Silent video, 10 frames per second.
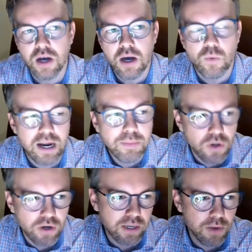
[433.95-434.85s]
What I'm
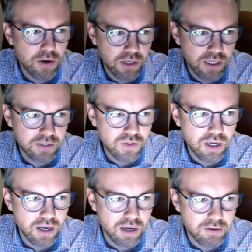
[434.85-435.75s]
talking about is
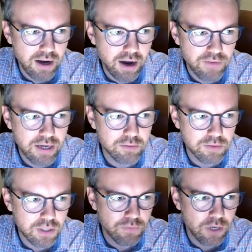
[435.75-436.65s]
uh, I think a,
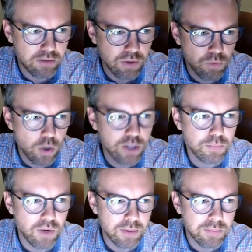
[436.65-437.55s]
somewhat a, a worse
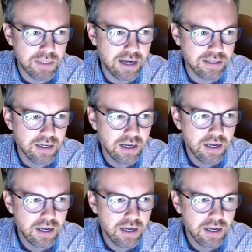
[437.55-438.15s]
problem in that